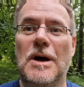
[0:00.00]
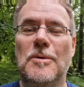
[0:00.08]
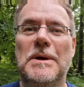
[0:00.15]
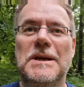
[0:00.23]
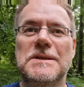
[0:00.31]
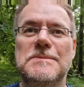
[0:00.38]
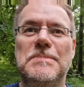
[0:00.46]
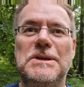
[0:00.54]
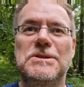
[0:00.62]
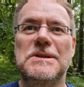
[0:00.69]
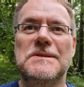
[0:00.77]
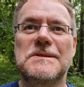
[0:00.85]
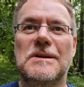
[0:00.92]
how many
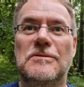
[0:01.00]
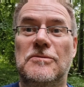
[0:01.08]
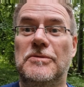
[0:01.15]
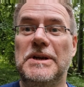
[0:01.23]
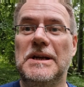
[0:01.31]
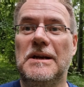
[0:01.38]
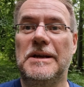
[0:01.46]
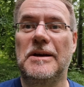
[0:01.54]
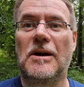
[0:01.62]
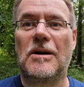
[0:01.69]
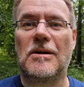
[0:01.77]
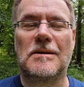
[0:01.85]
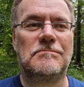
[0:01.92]
species there really
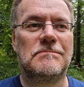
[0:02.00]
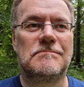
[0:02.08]
are.